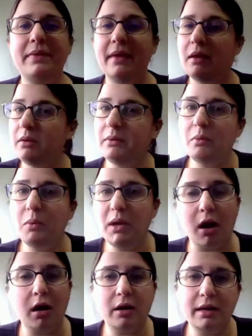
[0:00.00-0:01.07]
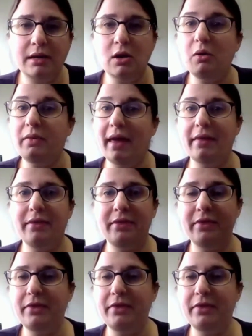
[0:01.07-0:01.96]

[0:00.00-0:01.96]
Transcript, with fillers: but then we already know that